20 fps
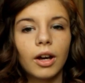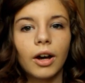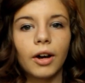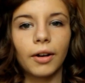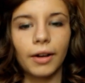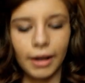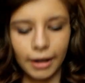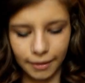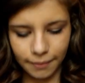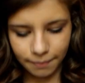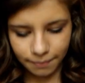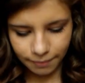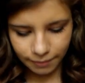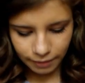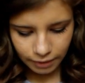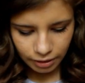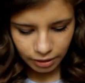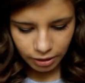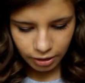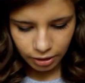Okay,
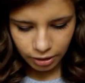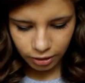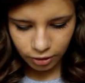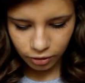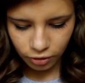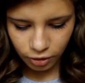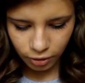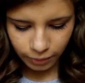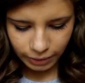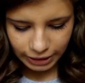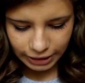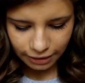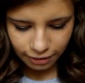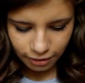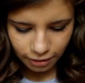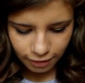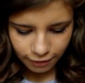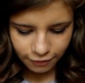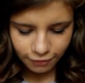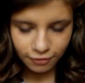so in
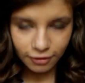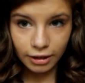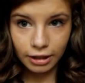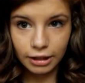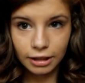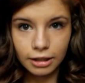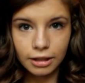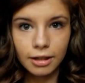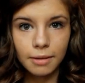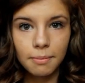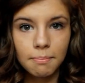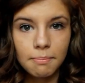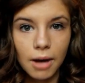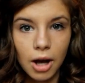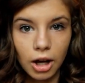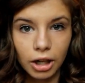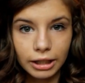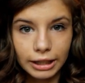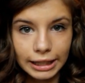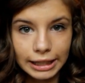the front
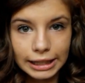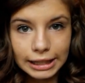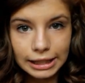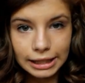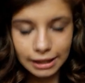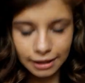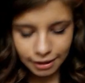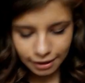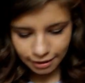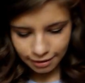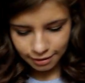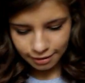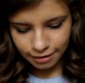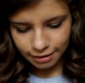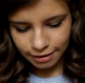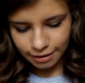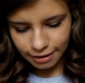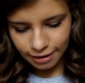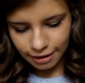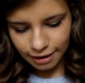pocket.
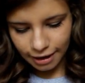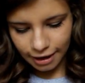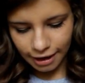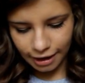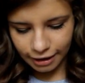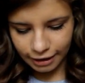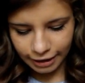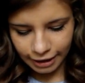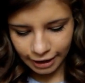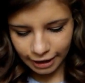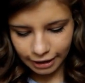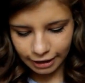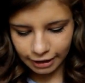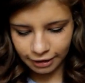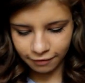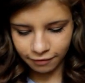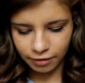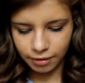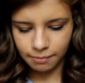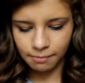I
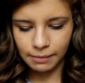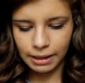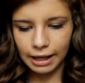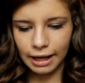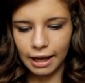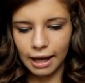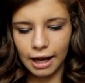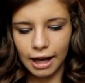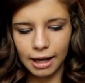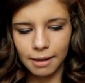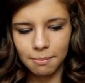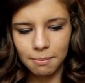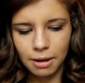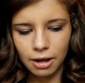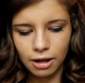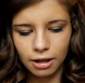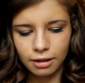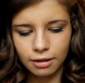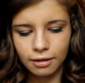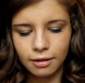have my
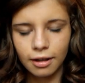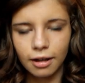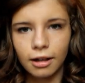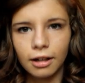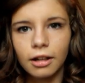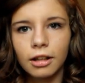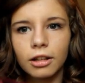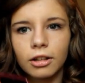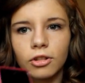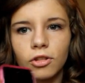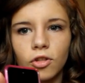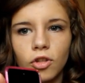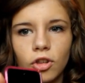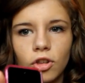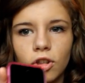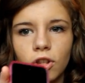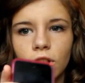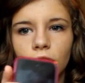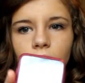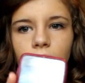iPod
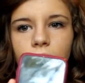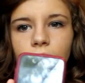Touch,